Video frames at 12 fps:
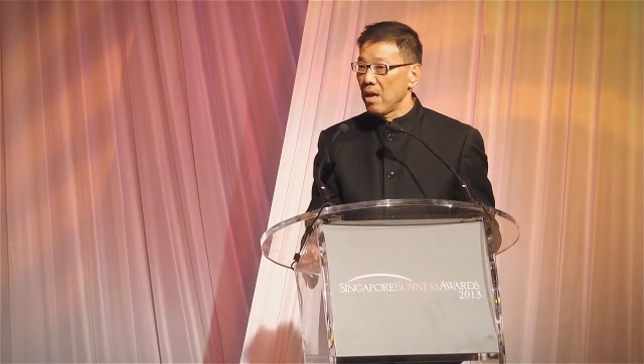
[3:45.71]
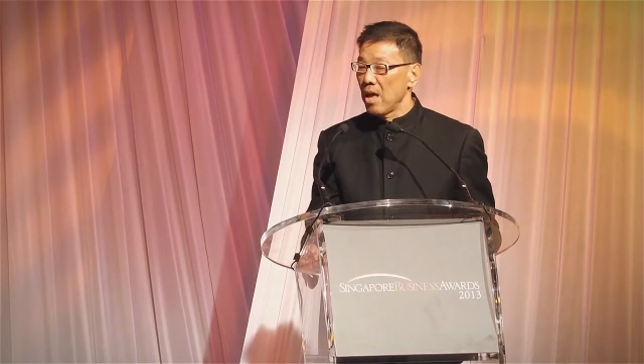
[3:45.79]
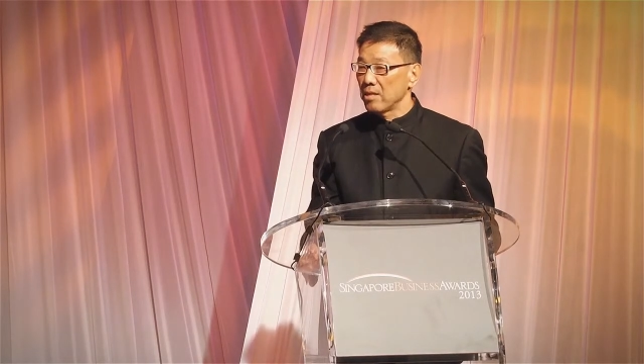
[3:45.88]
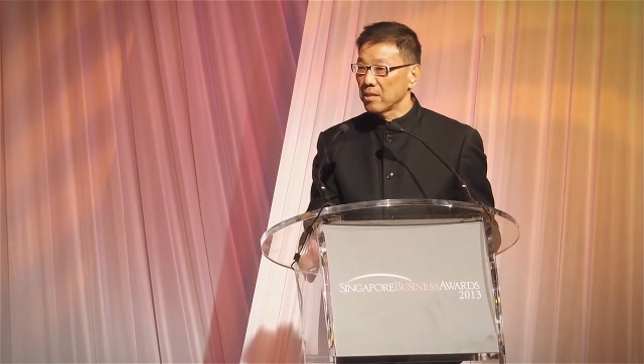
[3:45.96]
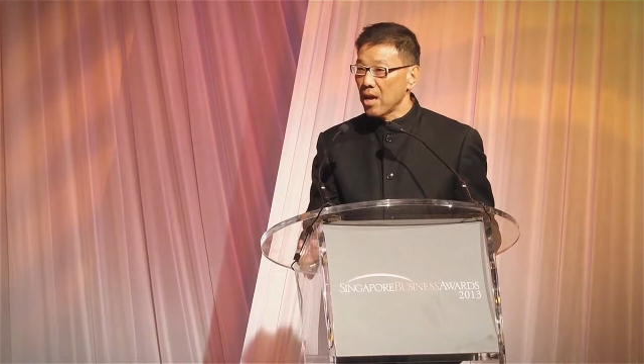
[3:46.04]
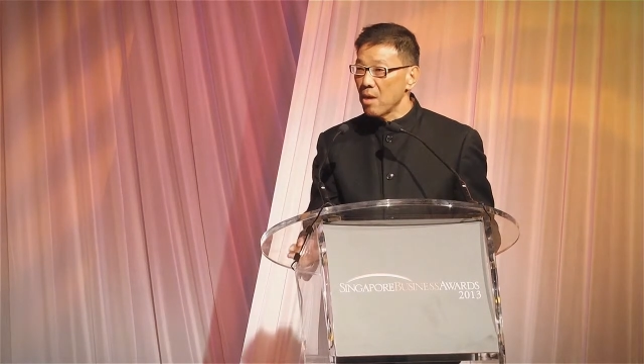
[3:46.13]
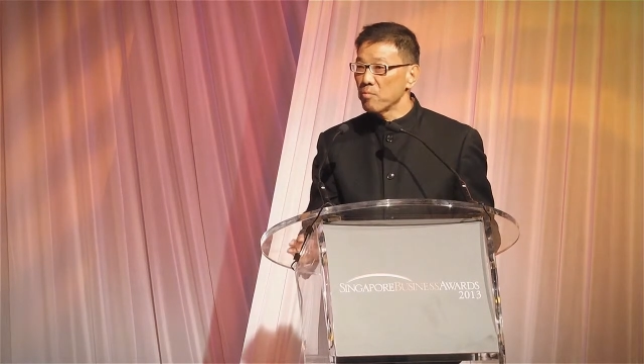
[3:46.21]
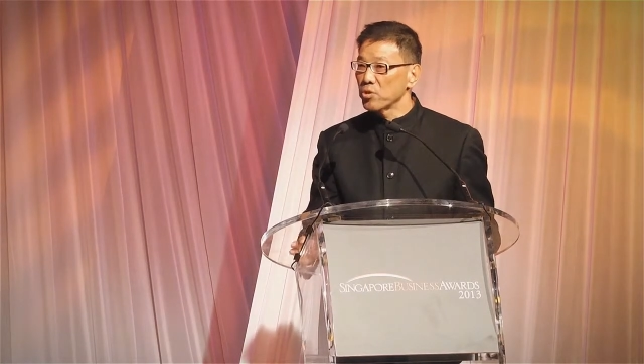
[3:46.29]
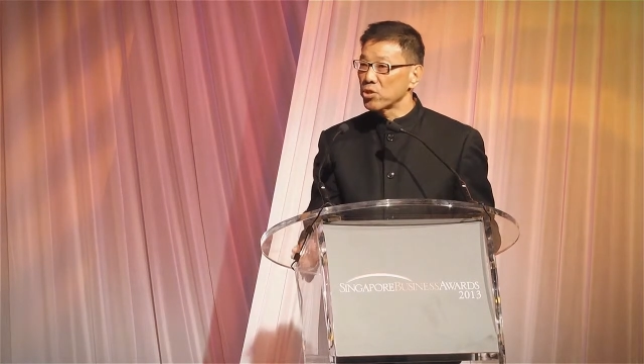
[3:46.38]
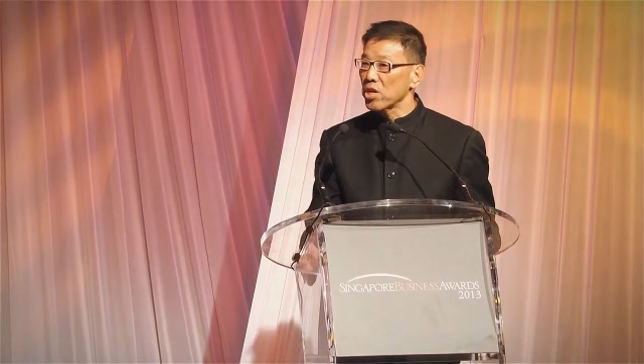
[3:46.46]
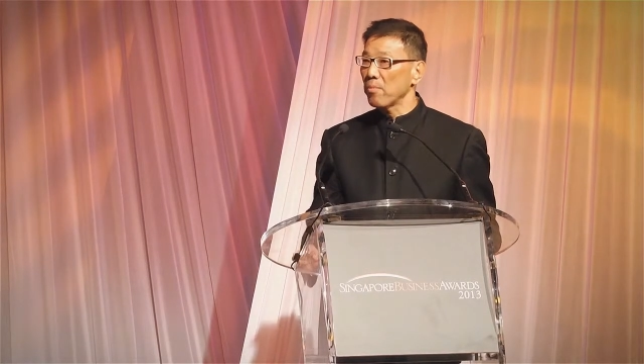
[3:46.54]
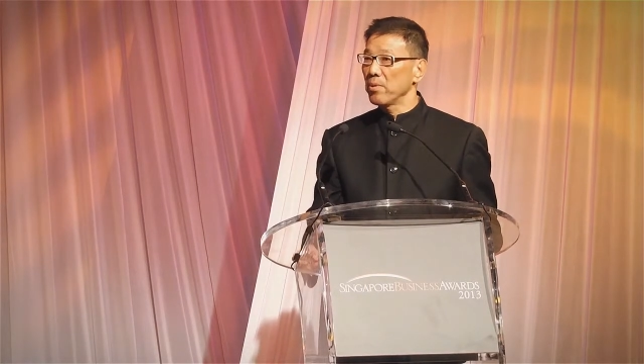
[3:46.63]
has come
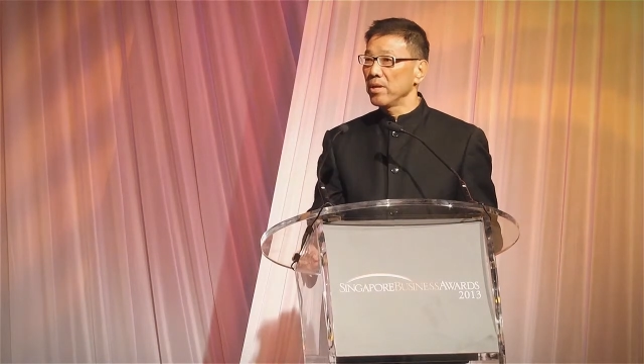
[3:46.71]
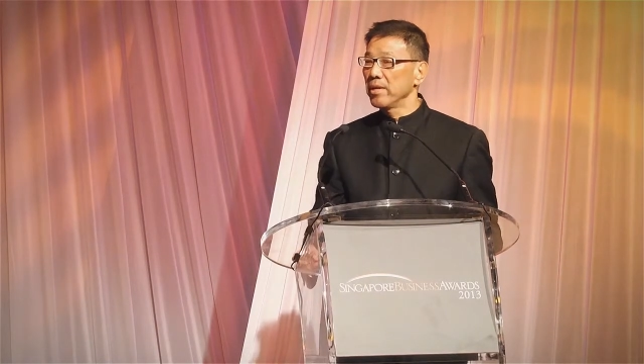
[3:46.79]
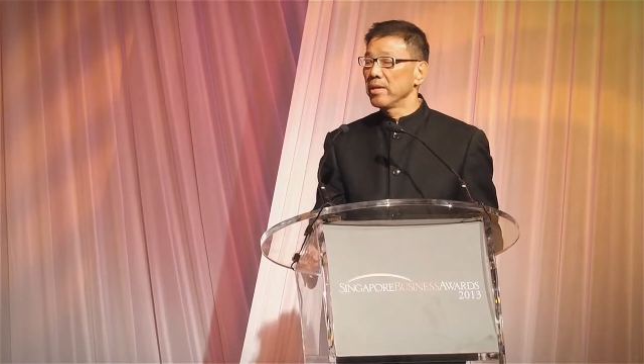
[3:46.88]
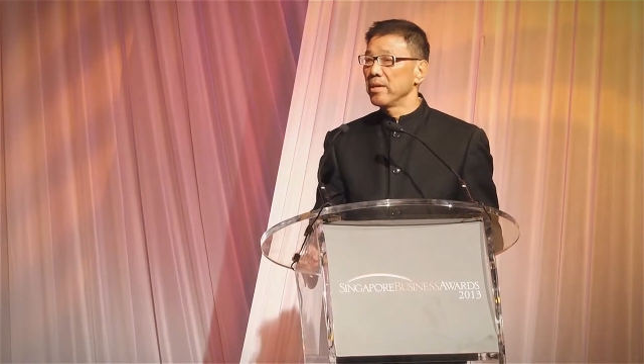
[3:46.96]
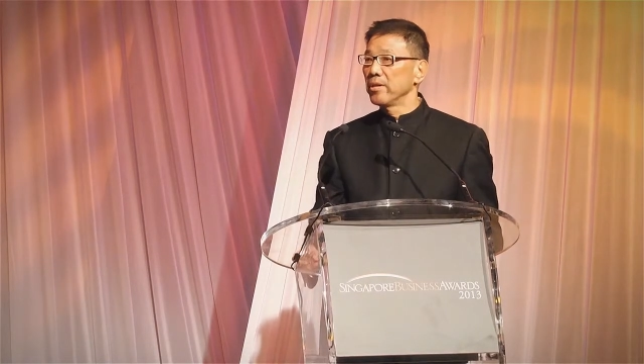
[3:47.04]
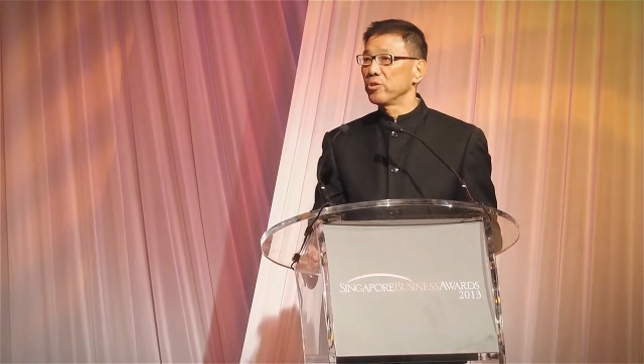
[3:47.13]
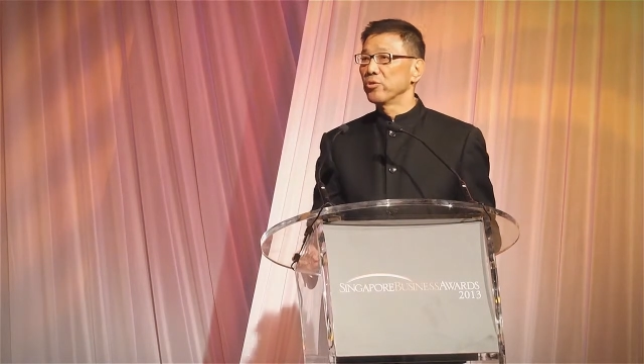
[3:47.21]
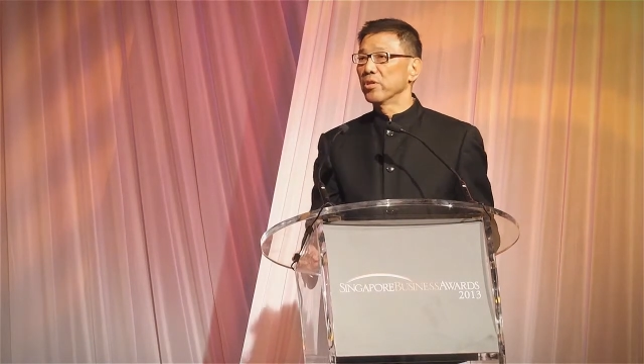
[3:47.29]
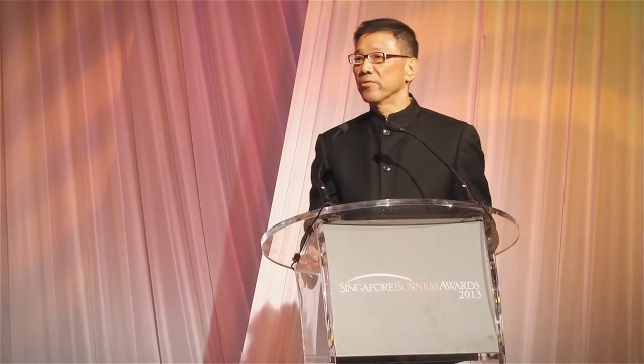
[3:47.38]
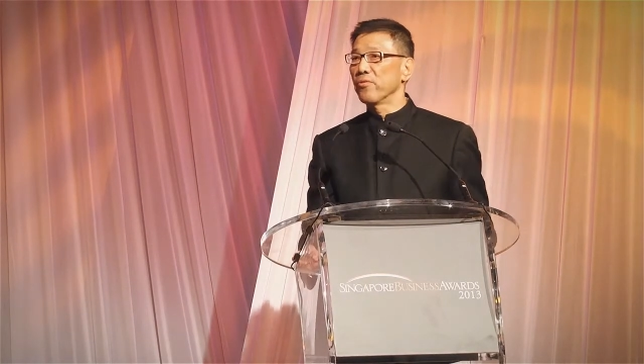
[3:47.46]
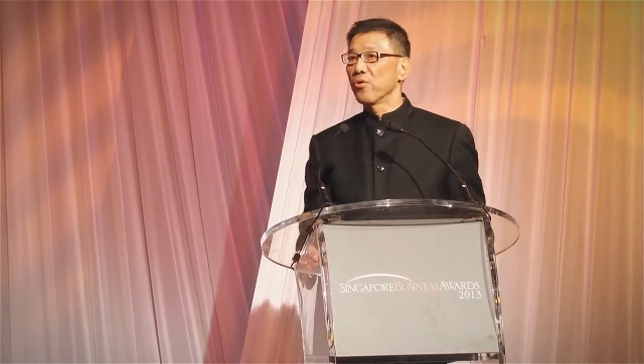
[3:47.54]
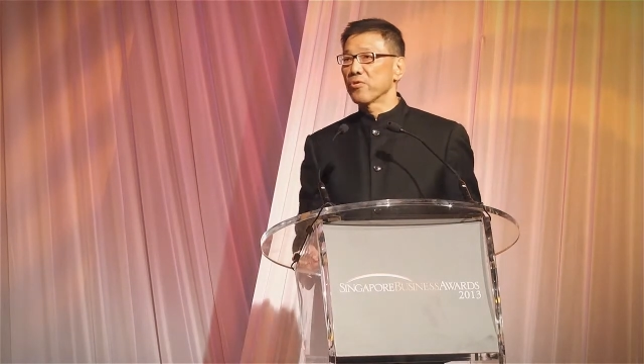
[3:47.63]
sharply to
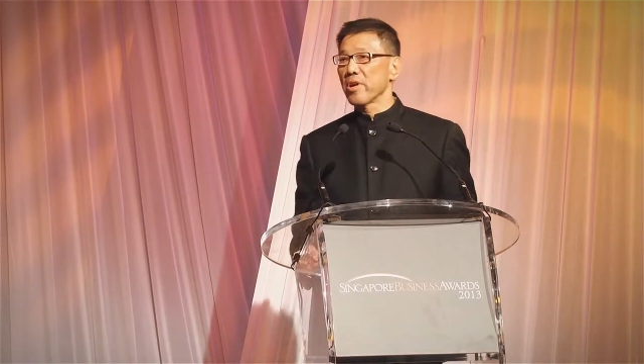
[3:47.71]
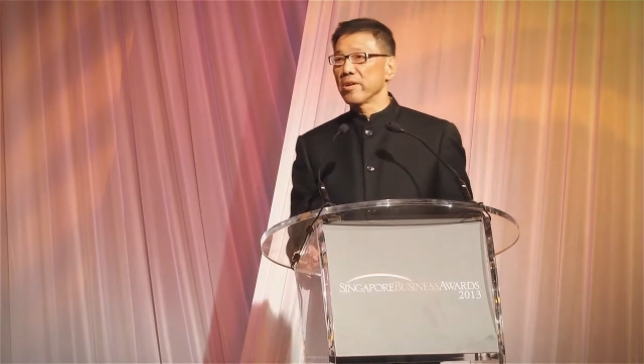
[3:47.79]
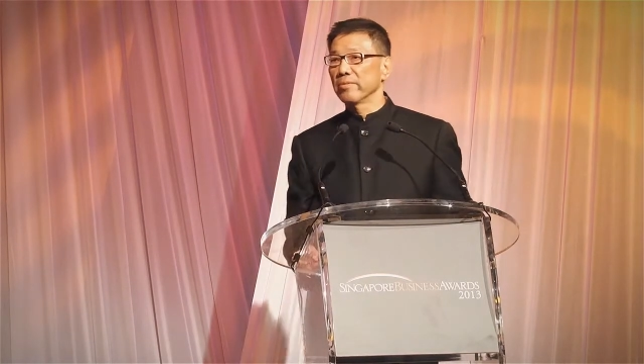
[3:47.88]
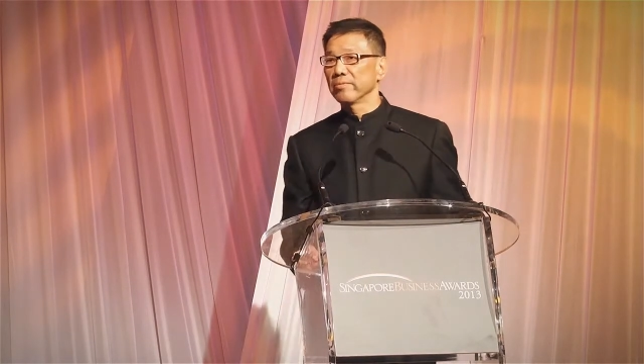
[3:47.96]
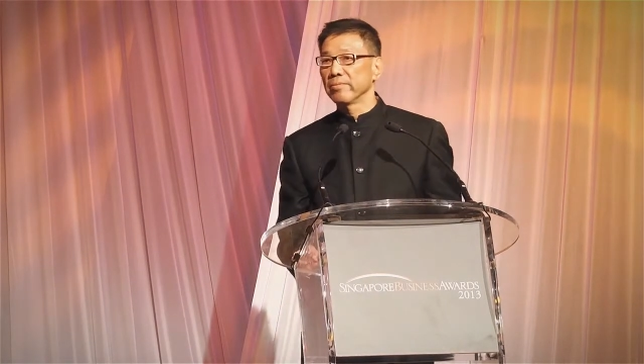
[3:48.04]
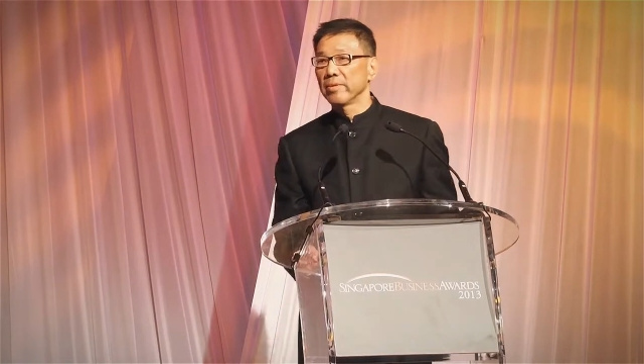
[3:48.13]
the foreground.